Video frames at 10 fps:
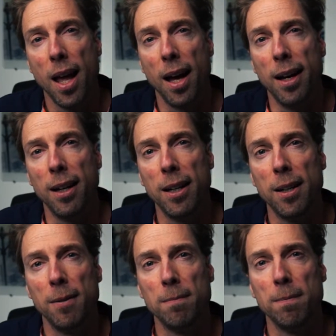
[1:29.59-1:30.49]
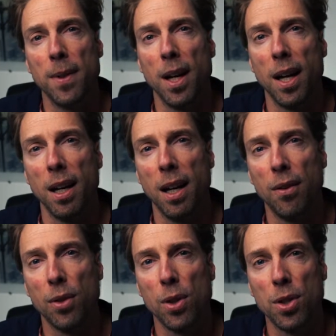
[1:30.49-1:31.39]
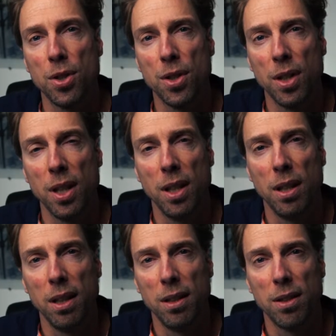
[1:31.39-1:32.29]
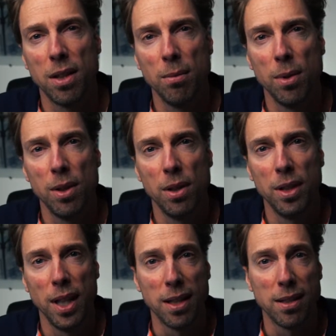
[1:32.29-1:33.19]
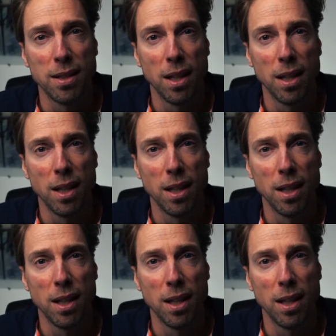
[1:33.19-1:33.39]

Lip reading: of course, in the summer, yes,